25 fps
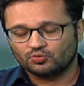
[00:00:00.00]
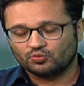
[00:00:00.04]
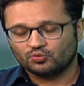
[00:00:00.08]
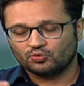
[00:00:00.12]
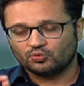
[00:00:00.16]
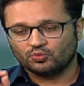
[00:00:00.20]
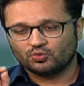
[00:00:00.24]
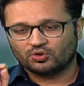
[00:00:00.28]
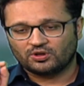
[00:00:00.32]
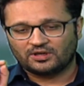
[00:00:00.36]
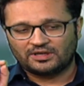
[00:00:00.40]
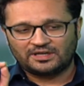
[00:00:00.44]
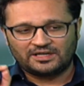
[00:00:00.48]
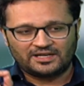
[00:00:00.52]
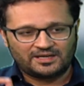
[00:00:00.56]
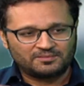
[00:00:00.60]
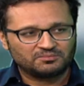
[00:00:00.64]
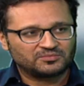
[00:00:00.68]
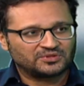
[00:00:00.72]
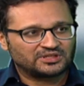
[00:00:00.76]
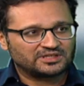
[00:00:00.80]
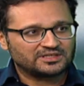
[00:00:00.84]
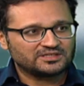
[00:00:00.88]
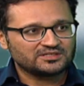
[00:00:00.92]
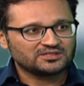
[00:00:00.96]
to
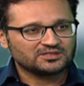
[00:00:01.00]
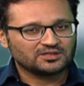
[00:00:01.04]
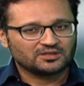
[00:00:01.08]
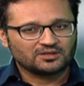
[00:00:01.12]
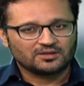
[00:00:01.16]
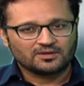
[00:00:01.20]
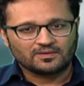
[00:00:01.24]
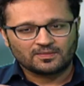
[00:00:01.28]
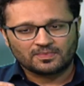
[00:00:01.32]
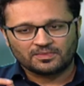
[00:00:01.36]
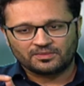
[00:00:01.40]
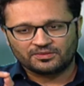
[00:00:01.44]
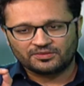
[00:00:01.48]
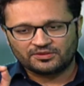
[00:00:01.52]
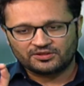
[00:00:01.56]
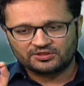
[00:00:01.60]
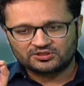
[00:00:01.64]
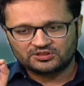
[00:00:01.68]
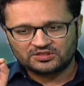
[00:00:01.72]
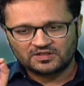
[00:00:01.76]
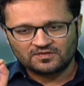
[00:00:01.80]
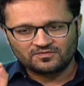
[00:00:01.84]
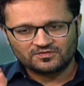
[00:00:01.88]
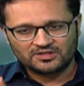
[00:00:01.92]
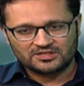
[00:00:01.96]
condemn these,
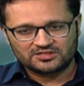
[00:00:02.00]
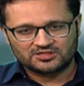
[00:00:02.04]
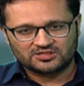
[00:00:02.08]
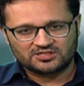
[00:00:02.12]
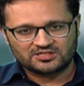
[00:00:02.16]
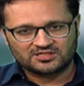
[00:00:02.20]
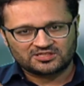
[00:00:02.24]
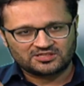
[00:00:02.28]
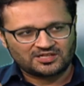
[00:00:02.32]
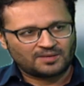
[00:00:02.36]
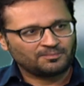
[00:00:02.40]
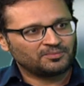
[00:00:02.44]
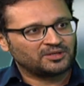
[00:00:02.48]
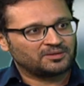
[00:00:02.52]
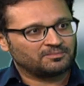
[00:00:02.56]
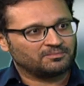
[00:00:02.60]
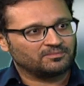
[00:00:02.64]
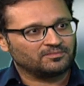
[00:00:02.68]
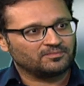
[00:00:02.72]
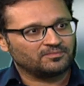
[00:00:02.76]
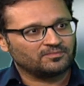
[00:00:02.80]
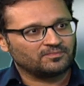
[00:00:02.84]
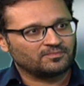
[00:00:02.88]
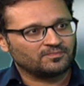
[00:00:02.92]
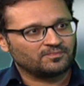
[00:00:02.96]
the Chief Justice snubbed
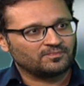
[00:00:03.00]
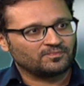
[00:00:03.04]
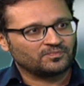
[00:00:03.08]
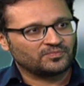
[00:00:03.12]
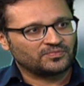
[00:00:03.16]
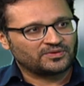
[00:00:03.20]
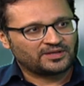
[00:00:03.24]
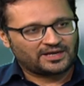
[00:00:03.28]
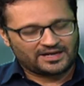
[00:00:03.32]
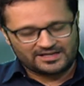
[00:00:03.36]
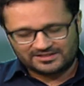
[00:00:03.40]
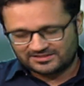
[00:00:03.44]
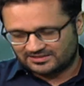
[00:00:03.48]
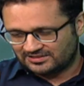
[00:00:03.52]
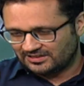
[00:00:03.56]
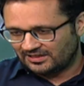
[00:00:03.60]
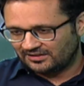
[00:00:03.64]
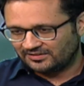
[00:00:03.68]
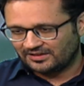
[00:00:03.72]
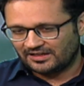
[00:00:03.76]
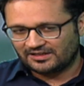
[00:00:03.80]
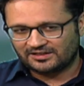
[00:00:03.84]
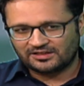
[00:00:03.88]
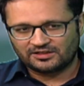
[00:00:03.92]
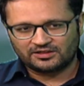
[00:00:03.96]
him and
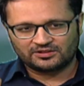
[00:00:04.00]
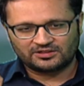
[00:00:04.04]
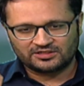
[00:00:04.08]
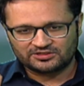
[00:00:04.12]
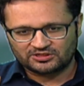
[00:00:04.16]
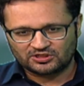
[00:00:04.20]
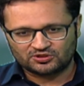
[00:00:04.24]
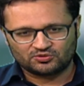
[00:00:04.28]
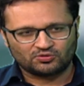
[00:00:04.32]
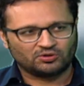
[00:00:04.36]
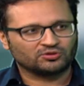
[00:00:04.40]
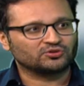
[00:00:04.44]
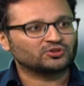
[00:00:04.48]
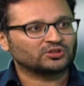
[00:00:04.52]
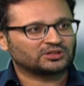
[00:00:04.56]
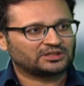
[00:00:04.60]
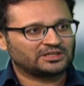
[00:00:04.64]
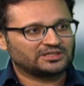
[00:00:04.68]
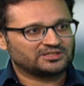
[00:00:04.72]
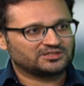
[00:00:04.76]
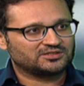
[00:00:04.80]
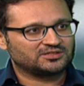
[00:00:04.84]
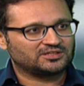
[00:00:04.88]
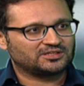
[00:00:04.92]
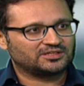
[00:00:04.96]
said that this is not
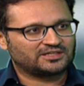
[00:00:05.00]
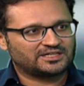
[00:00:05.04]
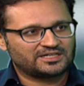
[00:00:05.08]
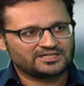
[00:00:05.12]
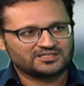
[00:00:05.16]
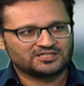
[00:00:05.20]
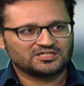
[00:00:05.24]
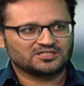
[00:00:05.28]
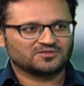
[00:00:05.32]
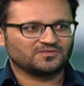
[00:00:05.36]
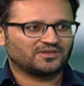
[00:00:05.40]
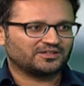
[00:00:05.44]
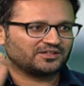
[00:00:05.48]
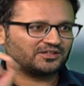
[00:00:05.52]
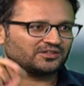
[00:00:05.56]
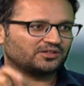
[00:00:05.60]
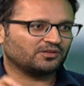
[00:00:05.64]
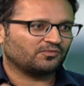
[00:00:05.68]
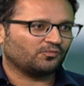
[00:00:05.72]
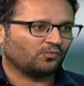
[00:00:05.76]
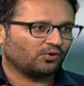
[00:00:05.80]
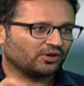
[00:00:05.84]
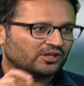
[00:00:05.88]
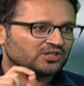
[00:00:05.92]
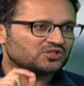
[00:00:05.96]
the case. The case is
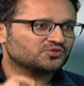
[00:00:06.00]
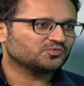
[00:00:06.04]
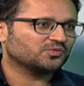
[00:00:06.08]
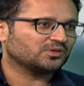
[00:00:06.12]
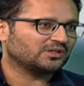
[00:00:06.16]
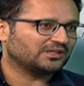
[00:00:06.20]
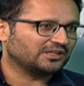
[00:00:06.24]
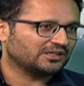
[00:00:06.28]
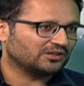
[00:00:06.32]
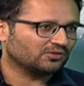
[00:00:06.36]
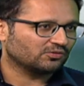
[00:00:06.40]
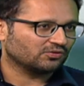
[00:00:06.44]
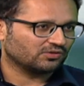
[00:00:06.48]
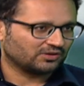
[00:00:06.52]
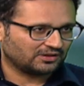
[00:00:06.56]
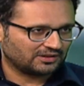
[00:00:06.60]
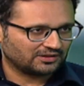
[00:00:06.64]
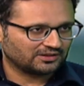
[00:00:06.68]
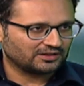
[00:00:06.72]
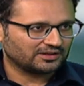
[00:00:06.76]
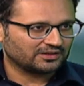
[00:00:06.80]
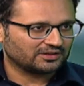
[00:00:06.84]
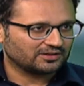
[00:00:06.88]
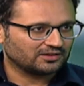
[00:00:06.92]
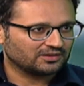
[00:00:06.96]
whether the warrants were legal
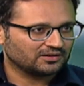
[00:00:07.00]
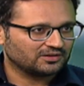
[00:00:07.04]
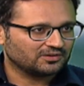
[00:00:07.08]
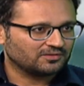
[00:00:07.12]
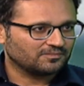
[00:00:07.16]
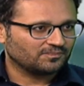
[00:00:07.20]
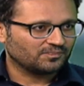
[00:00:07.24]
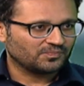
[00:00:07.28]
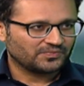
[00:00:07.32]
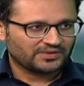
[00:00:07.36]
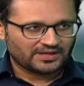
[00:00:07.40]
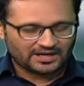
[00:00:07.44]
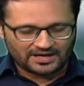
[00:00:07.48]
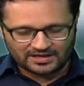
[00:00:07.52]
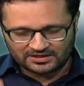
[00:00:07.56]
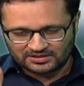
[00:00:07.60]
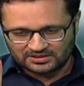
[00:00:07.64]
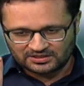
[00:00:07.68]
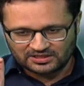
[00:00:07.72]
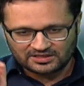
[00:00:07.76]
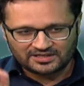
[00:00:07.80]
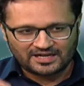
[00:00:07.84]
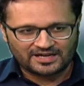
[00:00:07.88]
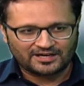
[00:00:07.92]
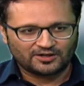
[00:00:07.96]
or illegal.
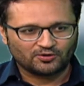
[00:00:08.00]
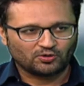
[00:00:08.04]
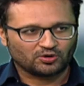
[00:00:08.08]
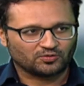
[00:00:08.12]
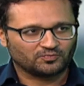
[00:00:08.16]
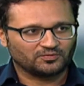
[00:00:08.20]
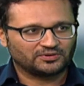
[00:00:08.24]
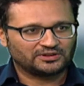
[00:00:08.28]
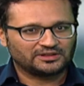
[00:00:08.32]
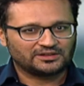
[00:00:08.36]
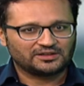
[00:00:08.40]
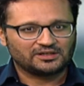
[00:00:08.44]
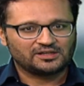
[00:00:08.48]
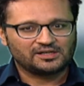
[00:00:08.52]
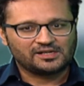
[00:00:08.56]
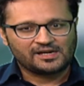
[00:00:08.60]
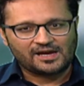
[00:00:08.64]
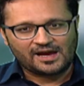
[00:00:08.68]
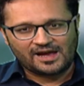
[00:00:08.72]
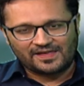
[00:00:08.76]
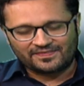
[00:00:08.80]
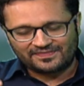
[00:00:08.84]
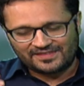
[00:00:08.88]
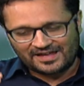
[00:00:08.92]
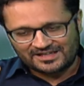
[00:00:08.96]
And he carried on with it.
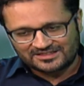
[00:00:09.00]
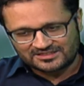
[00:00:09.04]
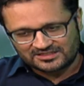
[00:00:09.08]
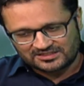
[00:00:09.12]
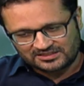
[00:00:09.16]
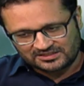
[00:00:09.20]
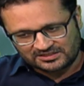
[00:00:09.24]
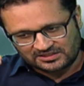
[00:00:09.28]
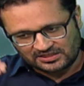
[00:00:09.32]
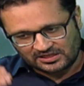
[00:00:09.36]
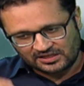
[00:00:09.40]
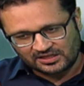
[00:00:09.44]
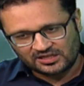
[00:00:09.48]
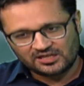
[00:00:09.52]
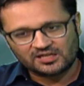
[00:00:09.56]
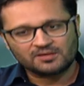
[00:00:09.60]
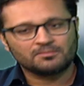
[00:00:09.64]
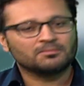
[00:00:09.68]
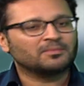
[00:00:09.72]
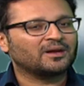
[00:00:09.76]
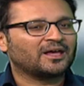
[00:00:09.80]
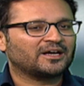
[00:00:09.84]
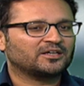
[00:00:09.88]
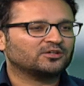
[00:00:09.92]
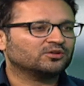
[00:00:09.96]
And that
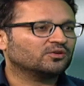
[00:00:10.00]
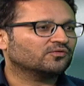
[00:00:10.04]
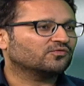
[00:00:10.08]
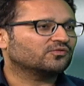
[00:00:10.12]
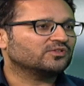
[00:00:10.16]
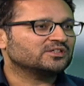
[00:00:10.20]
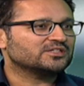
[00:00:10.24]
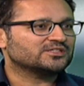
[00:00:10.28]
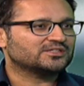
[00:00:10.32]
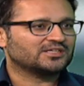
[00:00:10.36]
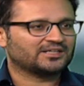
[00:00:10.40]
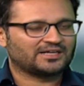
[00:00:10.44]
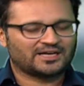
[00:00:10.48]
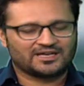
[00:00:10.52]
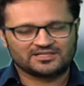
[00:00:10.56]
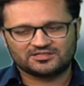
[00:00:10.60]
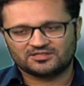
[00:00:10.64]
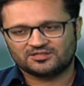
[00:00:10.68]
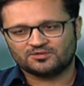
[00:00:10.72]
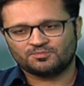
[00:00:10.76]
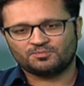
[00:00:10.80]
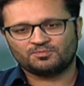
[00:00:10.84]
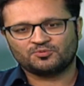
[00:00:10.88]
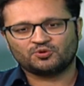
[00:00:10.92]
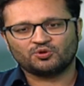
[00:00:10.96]
same line of reasoning
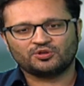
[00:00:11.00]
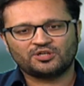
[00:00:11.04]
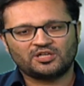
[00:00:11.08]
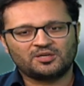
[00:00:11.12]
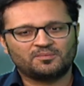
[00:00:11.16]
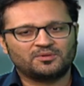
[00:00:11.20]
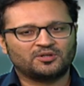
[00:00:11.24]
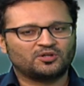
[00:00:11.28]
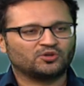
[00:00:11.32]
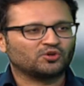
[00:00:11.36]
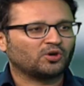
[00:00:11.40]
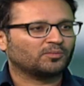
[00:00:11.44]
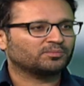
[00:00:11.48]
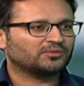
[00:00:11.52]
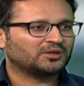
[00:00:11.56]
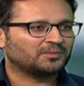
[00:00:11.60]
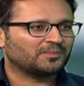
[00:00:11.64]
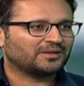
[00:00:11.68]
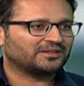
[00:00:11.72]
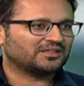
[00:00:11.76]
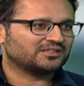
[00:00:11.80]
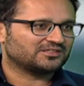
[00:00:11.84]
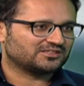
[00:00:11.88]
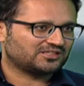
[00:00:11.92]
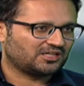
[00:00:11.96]
has today been
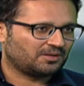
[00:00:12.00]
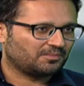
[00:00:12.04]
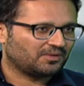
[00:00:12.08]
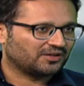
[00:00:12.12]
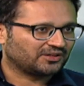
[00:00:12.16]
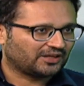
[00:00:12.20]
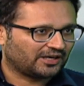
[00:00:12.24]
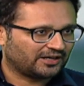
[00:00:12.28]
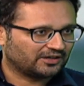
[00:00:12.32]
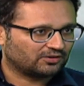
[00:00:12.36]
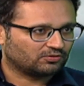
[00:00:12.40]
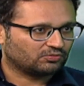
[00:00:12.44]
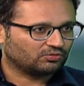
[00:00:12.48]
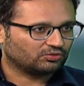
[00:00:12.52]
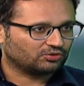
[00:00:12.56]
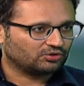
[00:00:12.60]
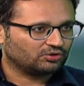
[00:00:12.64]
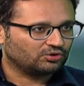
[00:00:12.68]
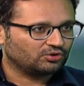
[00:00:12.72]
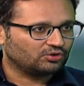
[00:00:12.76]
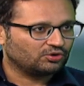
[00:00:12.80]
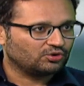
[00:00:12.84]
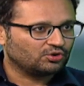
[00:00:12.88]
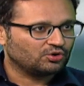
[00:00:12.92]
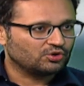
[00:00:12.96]
adopted by the Islamabad High
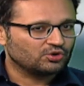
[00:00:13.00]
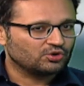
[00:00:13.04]
Court.